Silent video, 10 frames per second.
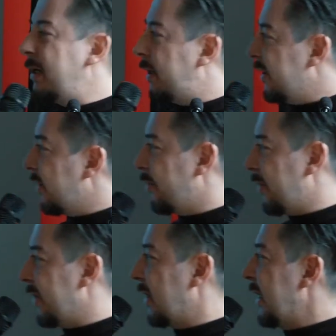and the other
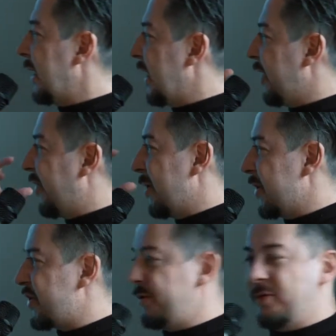one very
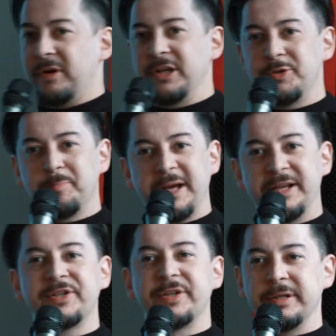much knowledge
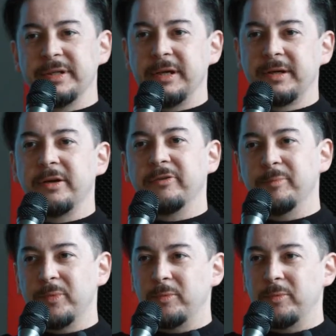based and kind of